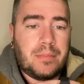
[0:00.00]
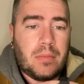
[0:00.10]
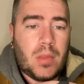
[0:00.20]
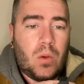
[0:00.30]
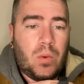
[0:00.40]

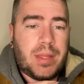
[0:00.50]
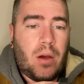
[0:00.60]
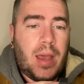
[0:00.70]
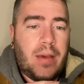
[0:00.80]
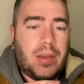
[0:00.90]
without
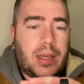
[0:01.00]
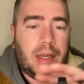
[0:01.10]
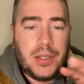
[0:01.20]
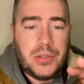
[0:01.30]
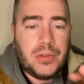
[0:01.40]
having
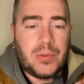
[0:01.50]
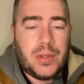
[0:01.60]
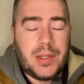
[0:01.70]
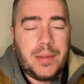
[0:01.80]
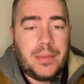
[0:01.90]
issues
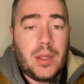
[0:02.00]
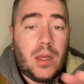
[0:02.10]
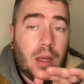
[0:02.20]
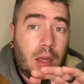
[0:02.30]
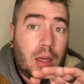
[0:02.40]
with it?
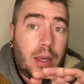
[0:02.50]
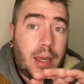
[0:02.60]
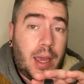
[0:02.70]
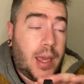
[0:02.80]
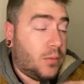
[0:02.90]

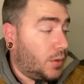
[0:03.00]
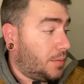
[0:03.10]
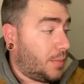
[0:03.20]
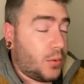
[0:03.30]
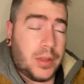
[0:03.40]
And with
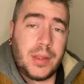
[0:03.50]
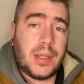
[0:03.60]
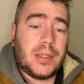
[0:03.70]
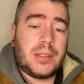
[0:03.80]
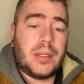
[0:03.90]
both of
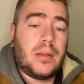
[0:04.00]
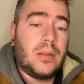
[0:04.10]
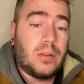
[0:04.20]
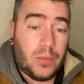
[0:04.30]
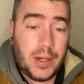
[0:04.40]
these,
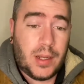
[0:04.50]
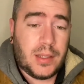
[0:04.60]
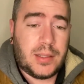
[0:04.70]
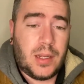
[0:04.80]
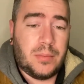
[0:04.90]
the red dot
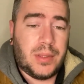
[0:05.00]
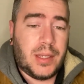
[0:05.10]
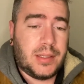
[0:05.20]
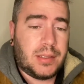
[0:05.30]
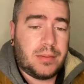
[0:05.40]
stayed in
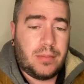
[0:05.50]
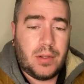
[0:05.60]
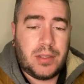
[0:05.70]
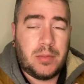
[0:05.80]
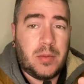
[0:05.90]
place. There
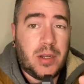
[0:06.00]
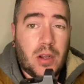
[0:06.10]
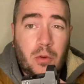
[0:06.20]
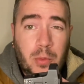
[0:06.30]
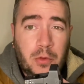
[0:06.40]
seemed to be
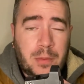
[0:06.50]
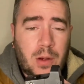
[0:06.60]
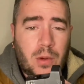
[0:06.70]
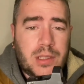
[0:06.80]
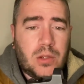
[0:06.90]
no movement
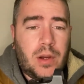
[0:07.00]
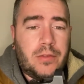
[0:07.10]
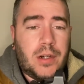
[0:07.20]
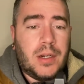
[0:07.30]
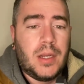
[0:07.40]

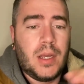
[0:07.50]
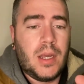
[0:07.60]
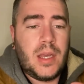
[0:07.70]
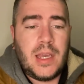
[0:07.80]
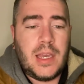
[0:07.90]
whatsoever.
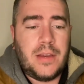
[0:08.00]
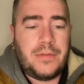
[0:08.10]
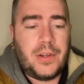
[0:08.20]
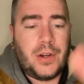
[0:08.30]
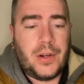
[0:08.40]
If
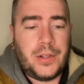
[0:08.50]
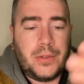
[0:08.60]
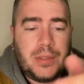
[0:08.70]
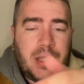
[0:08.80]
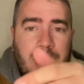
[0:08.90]
you're
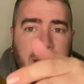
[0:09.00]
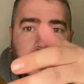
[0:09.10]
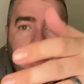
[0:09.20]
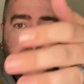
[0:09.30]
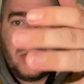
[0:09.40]
using it
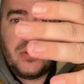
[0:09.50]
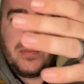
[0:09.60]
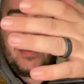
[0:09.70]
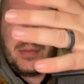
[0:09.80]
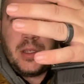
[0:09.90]
to,
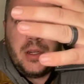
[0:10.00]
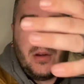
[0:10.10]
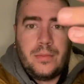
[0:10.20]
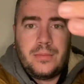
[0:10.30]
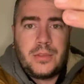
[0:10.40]
you know,
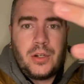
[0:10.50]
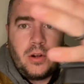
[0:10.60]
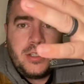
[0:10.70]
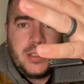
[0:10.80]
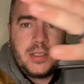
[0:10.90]

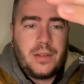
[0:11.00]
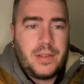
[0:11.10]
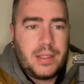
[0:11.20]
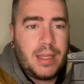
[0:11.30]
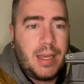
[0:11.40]
charge it and stuff
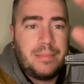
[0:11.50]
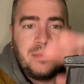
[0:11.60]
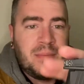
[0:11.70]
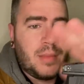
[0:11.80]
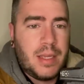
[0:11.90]
like that,
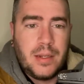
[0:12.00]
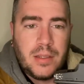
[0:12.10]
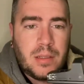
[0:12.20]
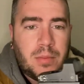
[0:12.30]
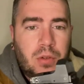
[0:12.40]
it doesn't move